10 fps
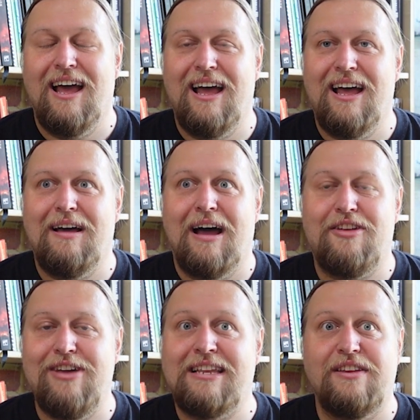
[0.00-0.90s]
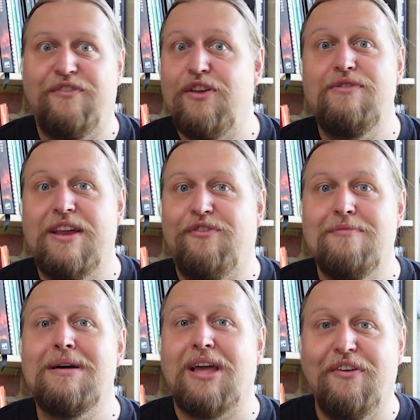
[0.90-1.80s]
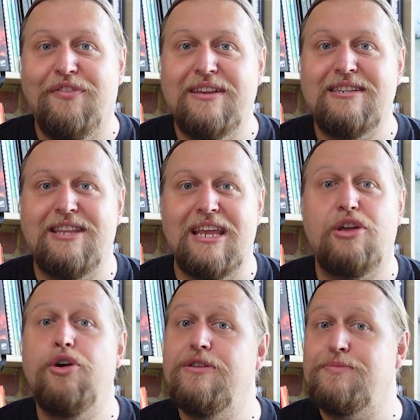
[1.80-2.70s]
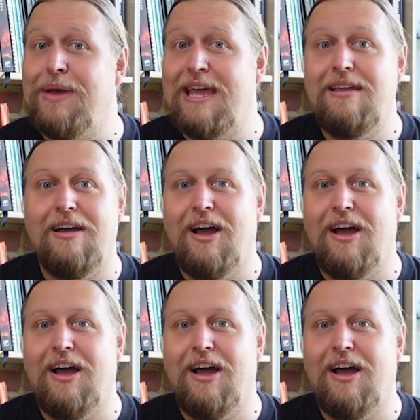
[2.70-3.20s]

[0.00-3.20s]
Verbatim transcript: I created a few different MacGuffins that it could be.